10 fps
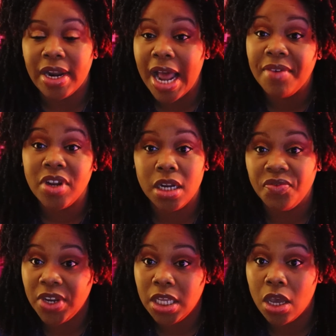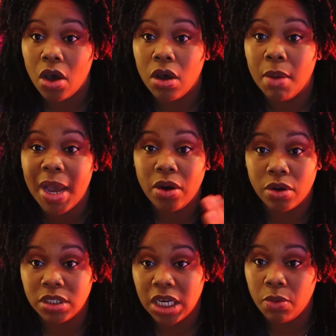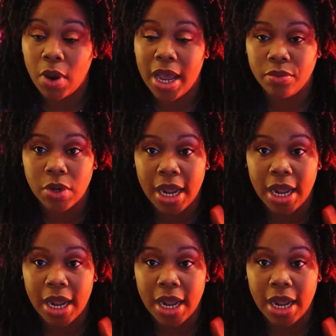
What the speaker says: And I've done a video about crochet wine.